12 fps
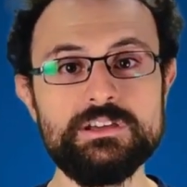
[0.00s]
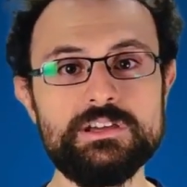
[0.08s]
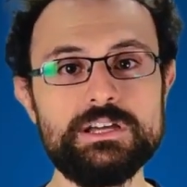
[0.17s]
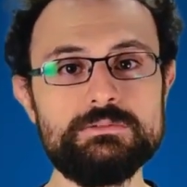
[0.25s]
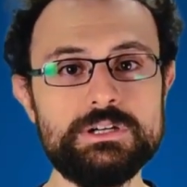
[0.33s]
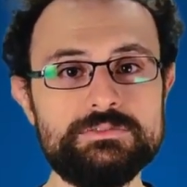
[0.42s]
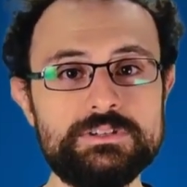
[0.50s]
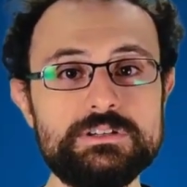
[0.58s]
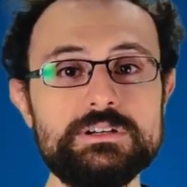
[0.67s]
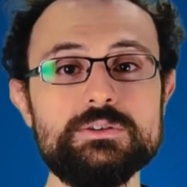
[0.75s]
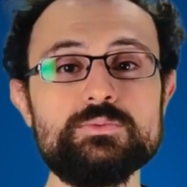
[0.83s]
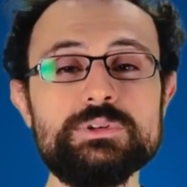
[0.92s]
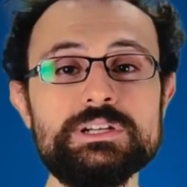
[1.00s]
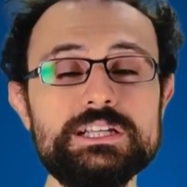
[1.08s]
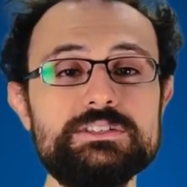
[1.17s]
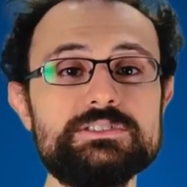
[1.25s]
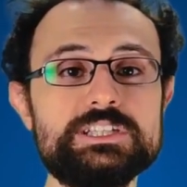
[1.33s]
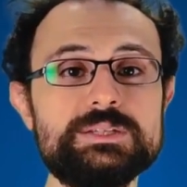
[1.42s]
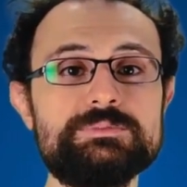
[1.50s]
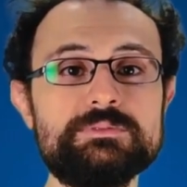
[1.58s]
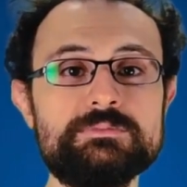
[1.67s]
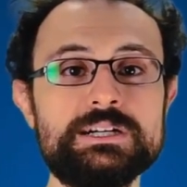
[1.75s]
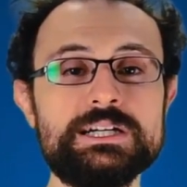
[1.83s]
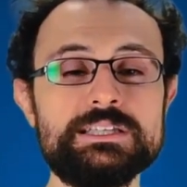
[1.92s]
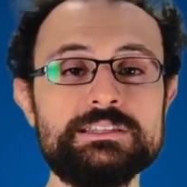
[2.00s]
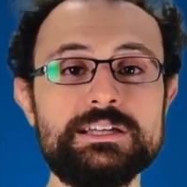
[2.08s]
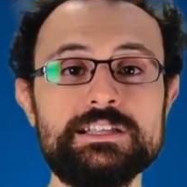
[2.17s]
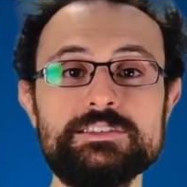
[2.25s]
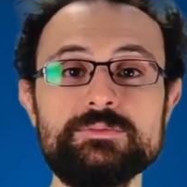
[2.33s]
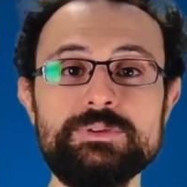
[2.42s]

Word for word: However, we need to keep in mind that the